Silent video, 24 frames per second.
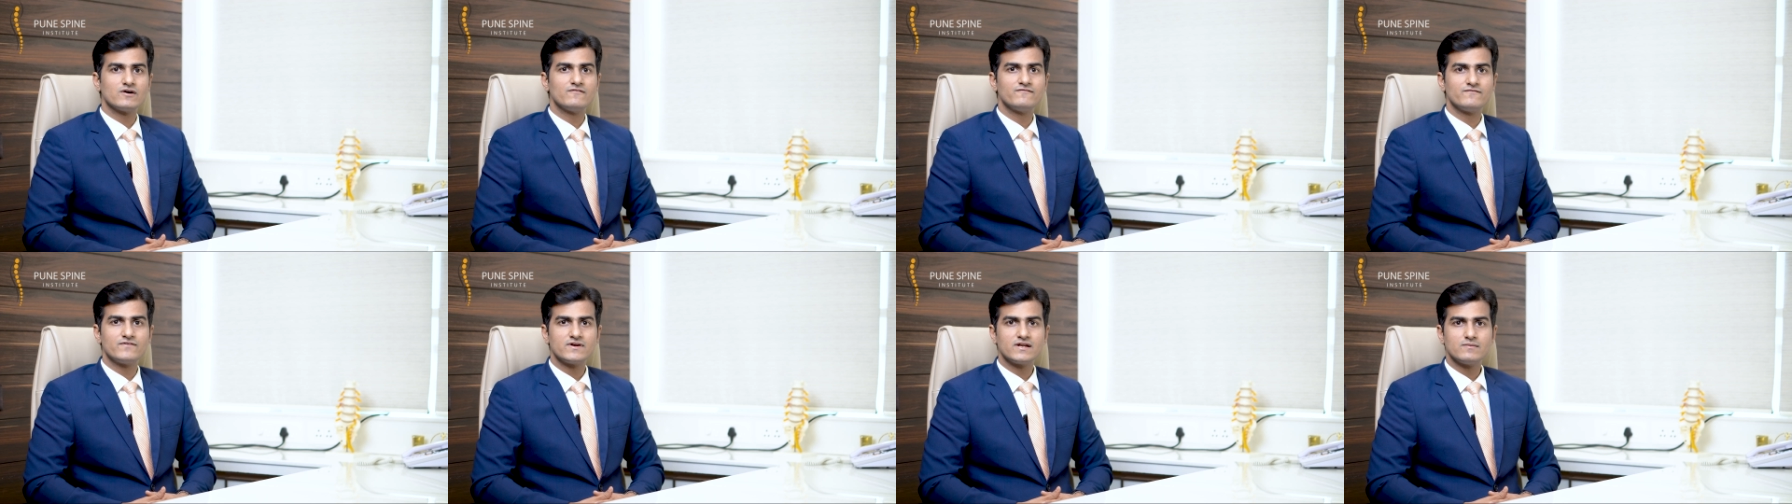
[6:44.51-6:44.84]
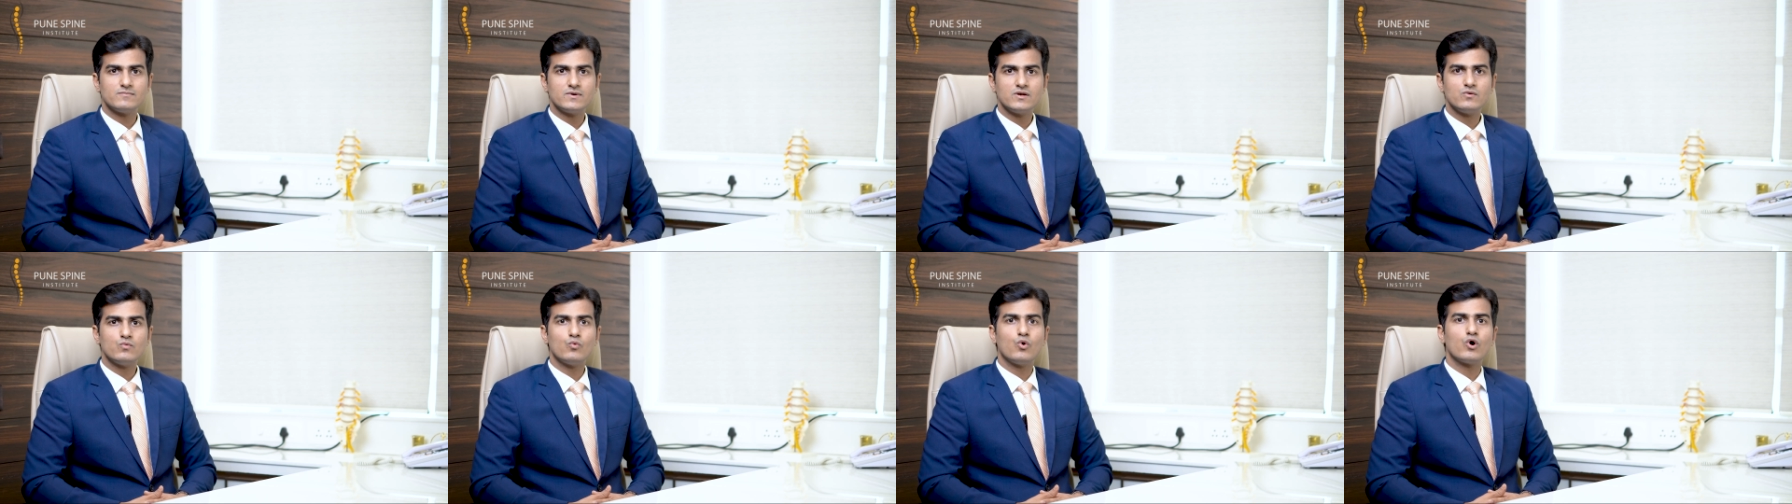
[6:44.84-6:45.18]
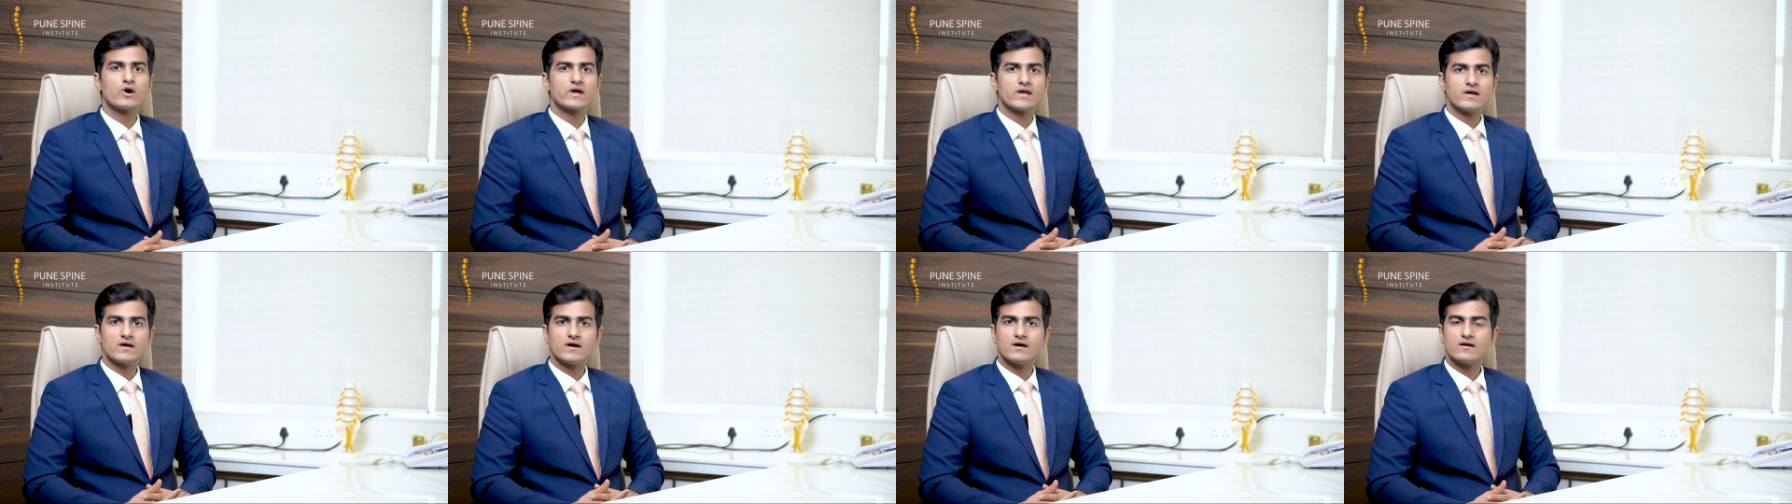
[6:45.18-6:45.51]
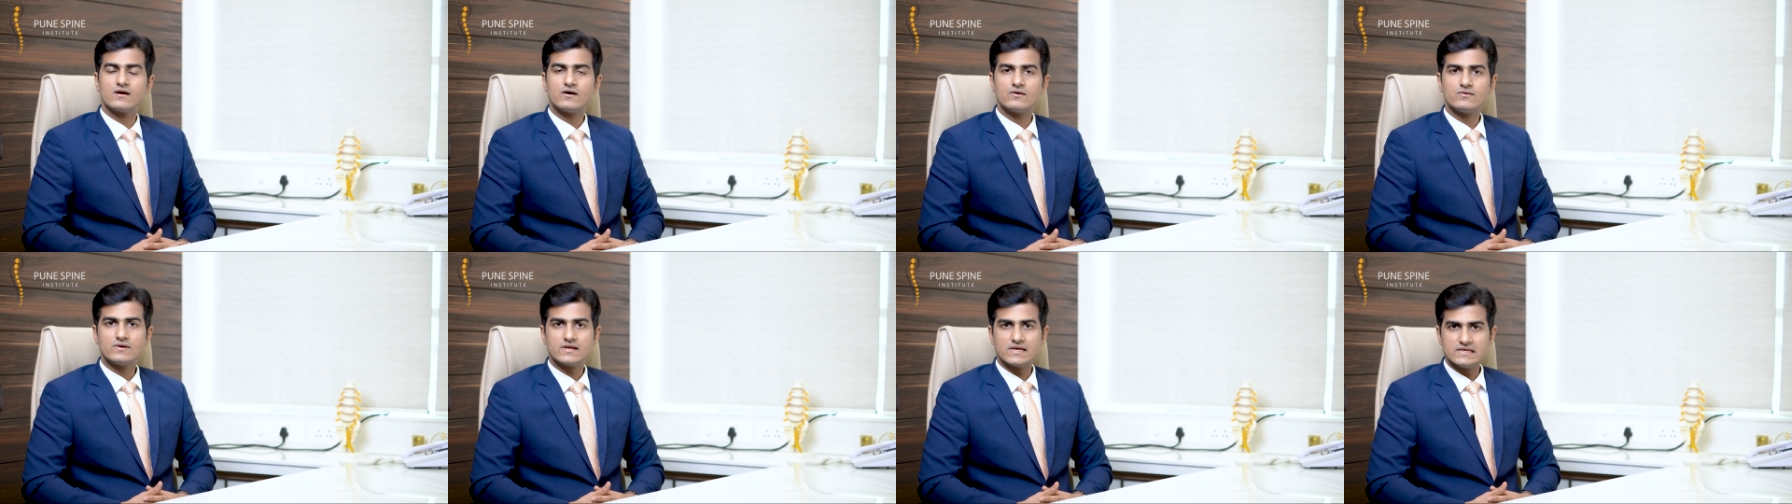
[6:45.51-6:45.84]
comfortable walking
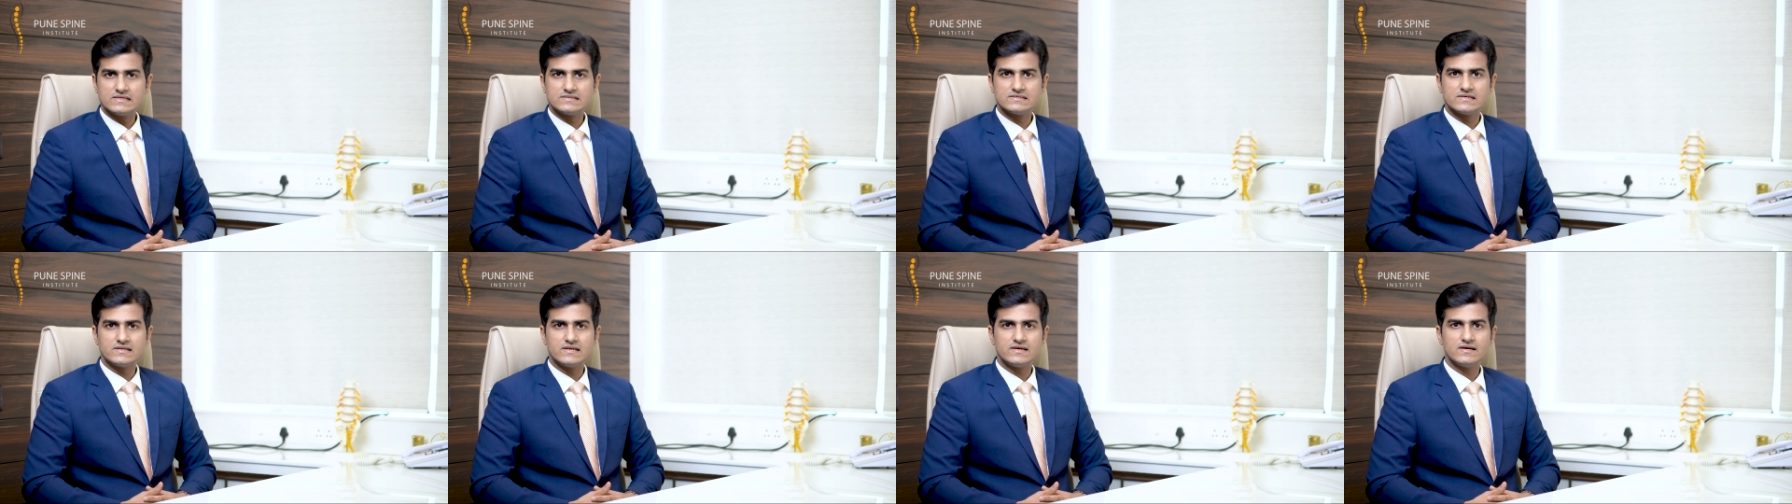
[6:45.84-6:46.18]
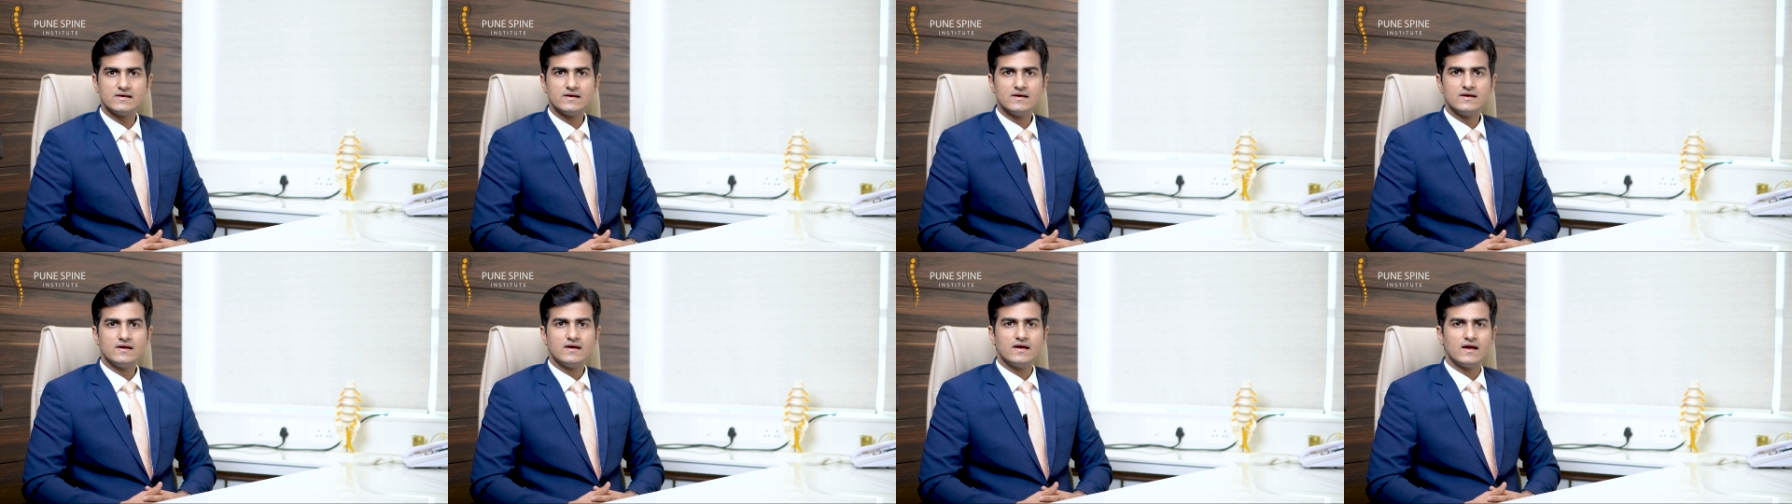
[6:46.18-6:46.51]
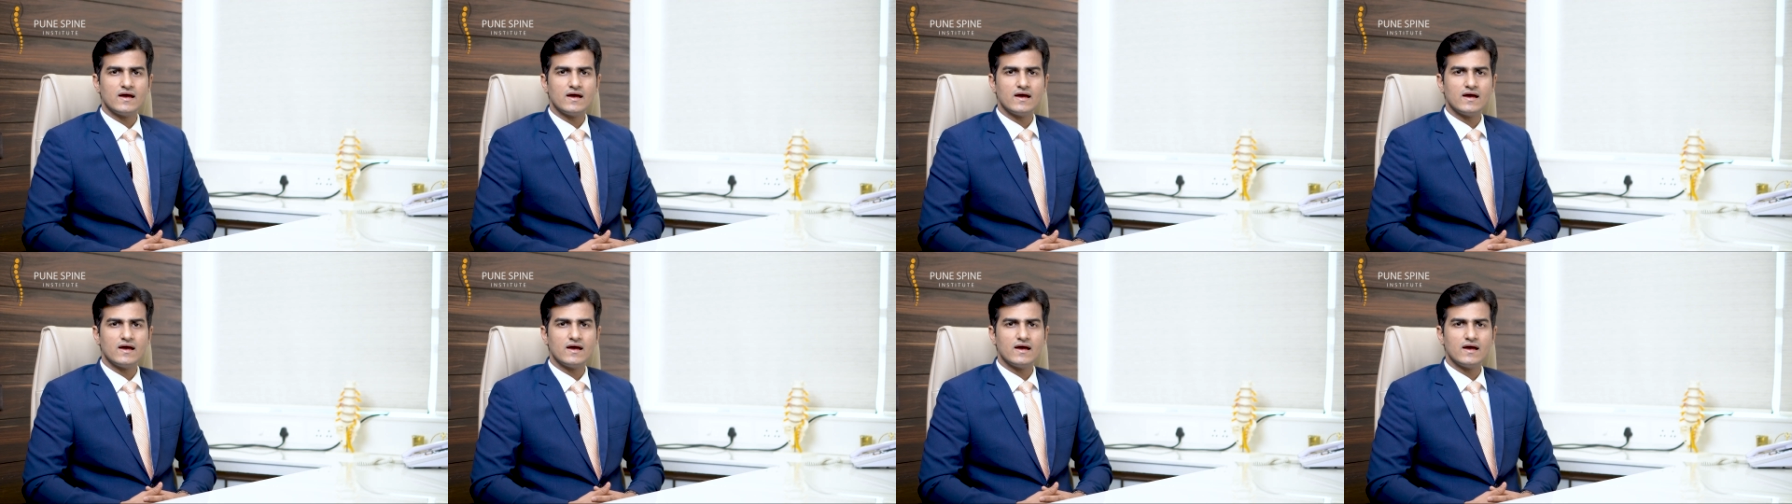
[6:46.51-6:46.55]
around easily.